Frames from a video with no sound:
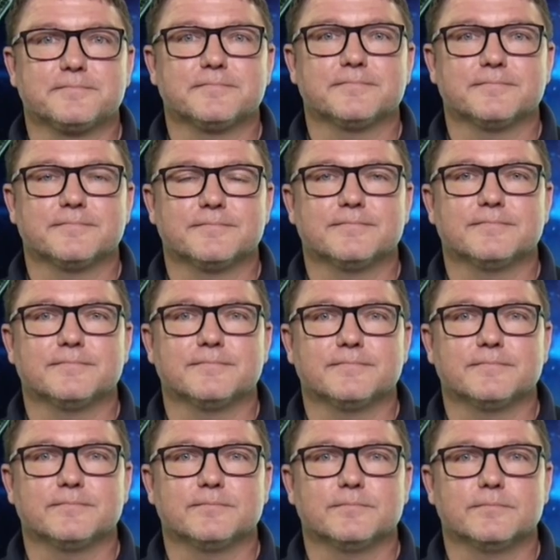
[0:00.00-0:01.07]

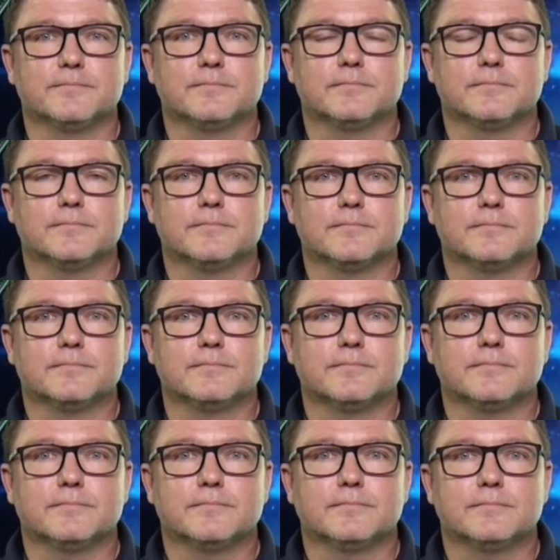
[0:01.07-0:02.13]

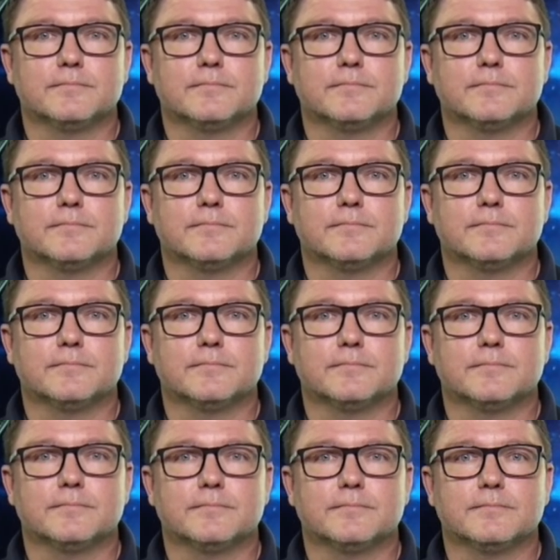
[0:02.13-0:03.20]

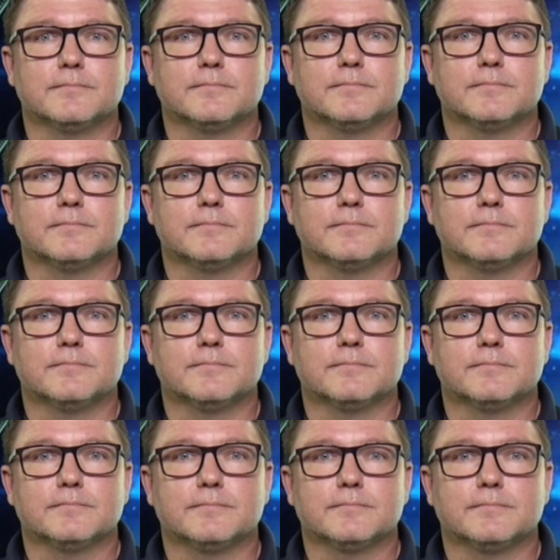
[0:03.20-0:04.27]

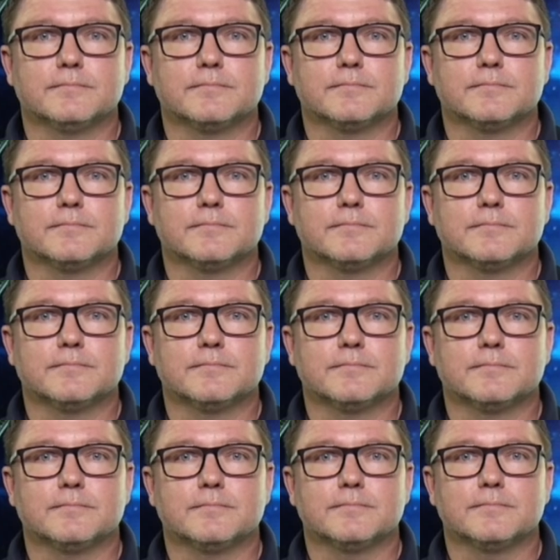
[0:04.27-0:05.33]

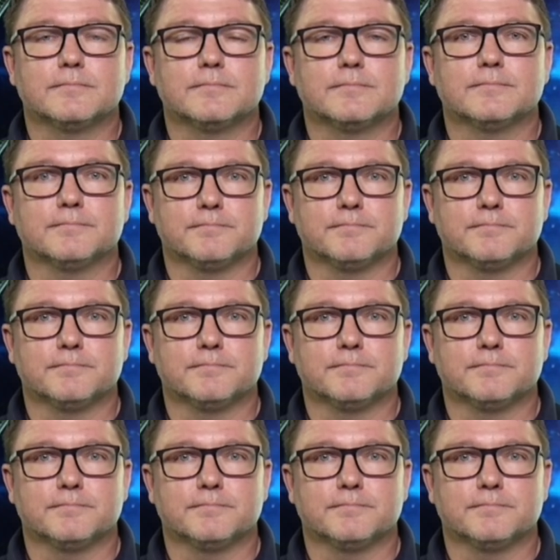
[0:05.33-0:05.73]
(not speaking)